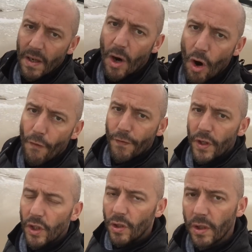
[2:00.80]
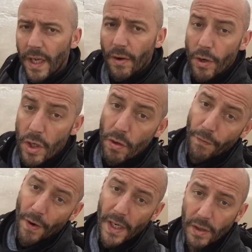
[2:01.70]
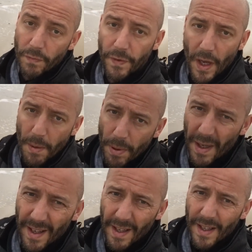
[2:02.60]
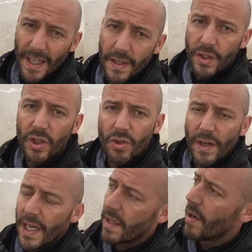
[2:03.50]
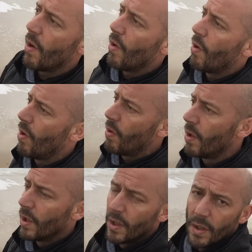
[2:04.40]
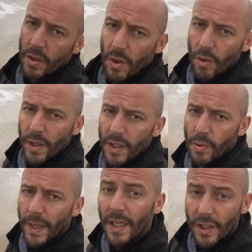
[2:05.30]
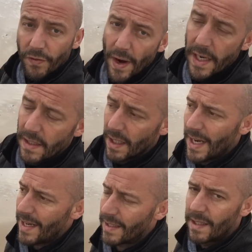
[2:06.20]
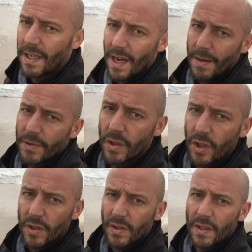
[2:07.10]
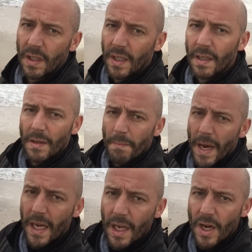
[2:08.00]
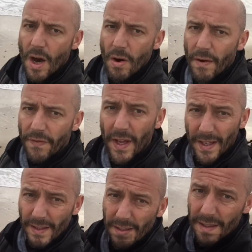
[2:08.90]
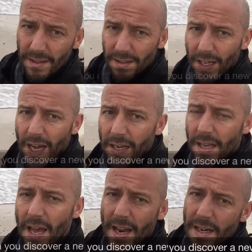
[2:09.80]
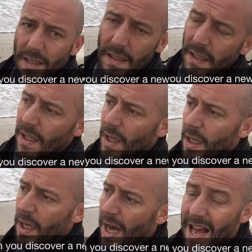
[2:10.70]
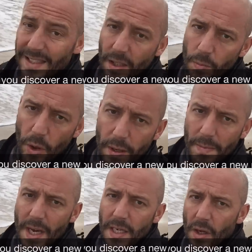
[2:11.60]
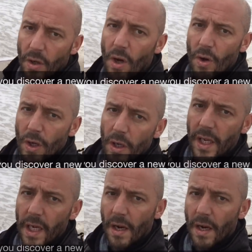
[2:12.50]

Often you'll hear a new phrasal verb in the street or talking to English friends, and that's the time to just make a note of it and then ask them what it means or look it